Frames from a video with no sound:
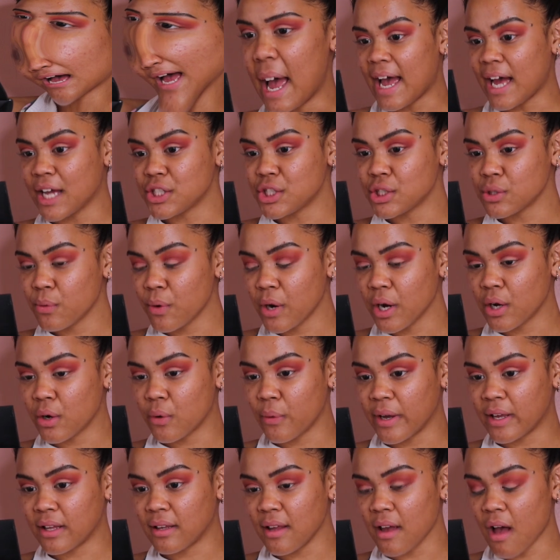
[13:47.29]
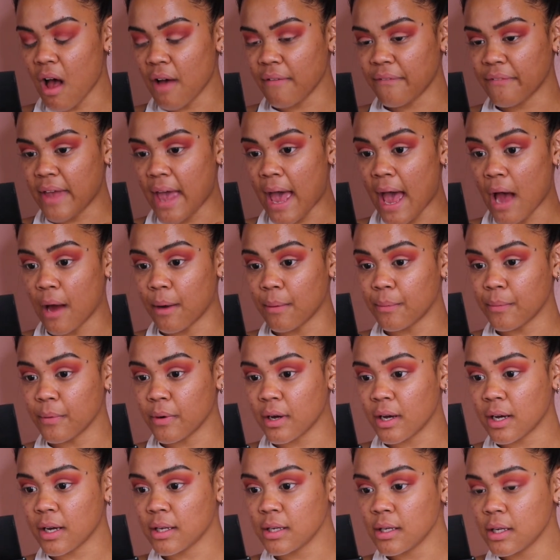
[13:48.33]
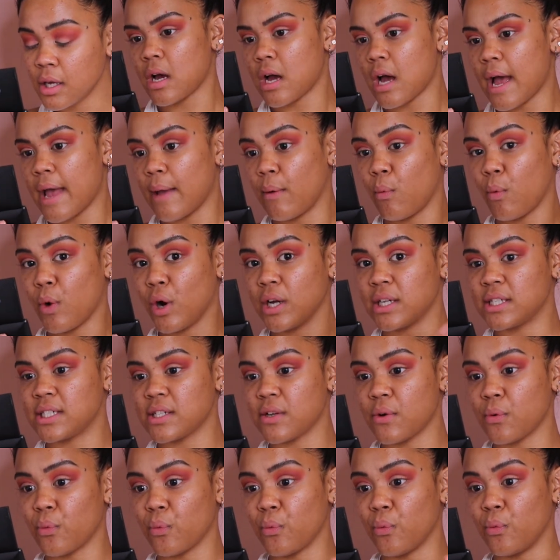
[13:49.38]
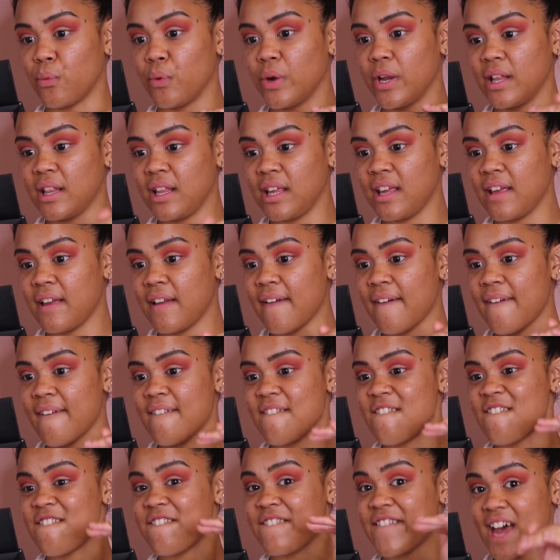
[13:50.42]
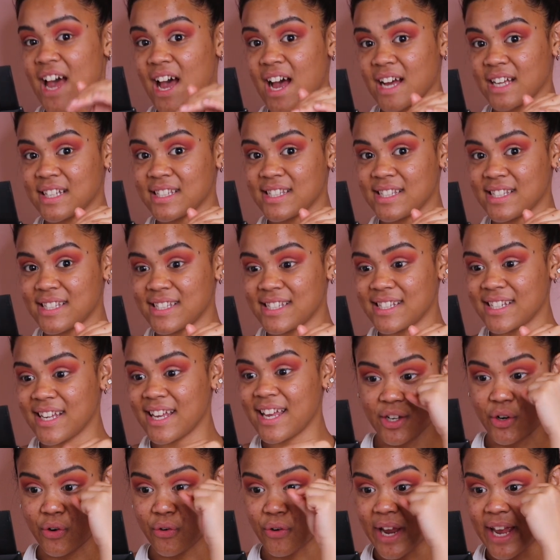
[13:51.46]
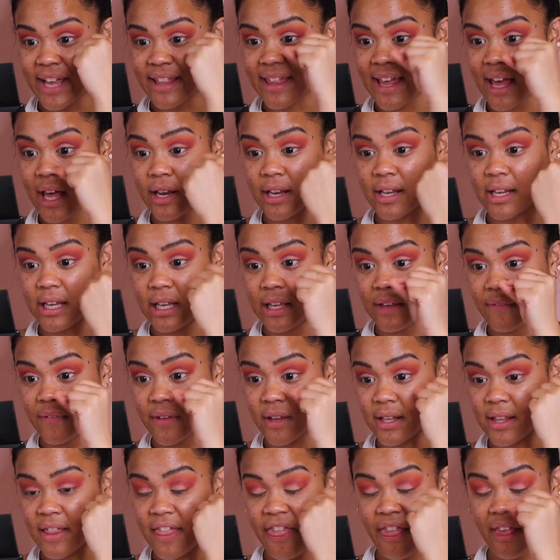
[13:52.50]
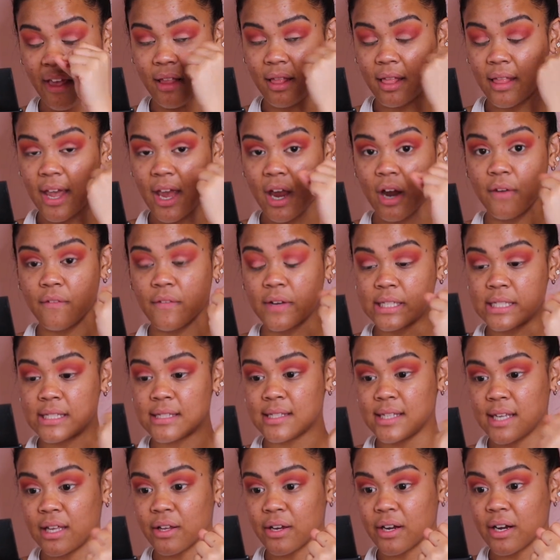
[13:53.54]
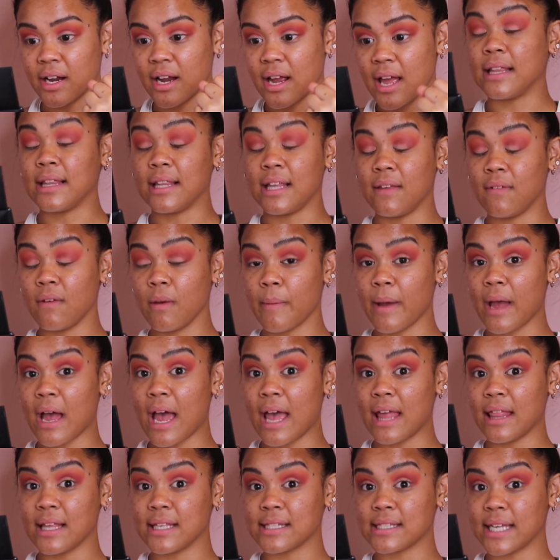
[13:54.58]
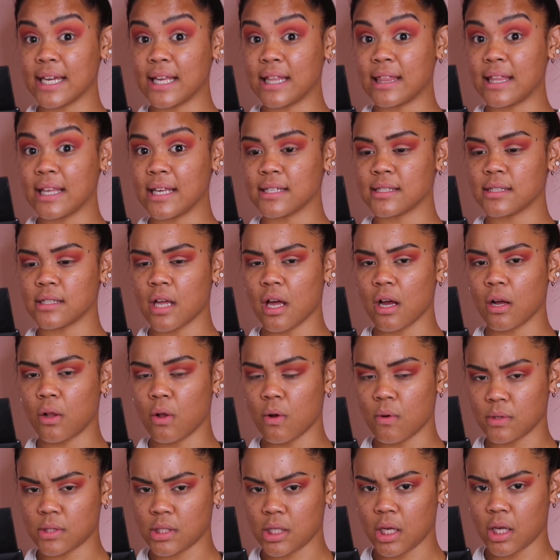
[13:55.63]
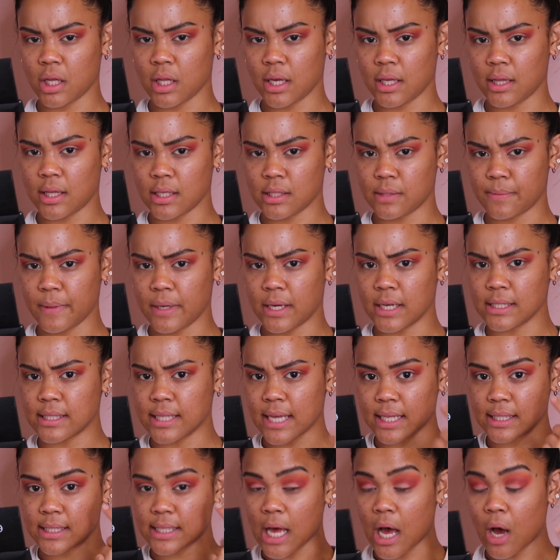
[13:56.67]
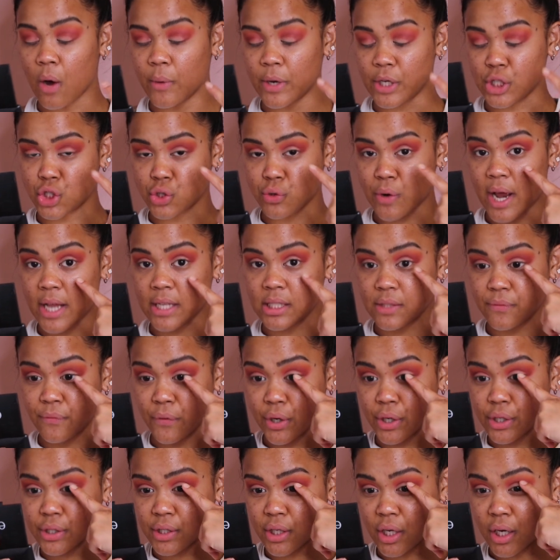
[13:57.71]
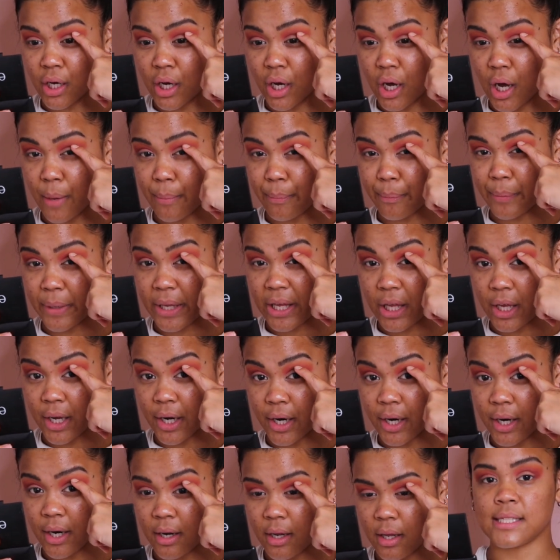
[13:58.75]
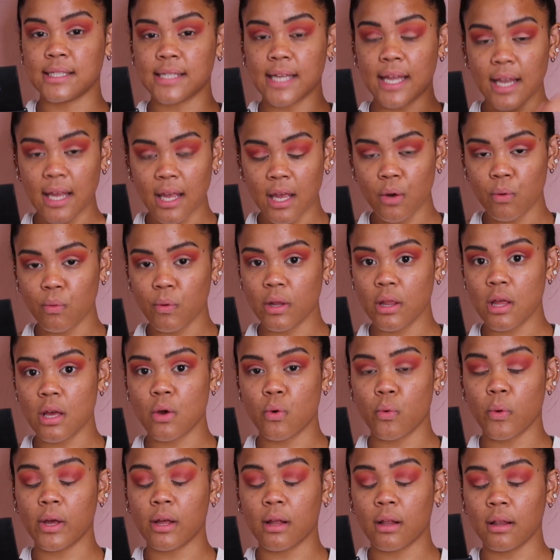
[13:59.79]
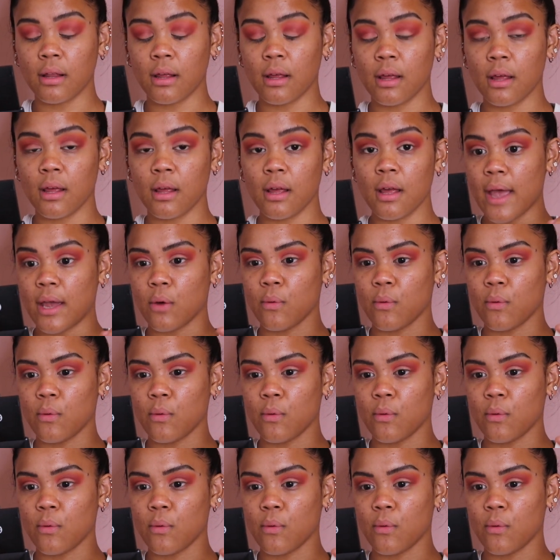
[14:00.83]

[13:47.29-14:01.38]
I had to work quickly off camera. I worked really fast. Create that even thin layer of concealer. Leaving my eyelids like this, not closing it like this because that's how it transfers up here. Setting it really quickly.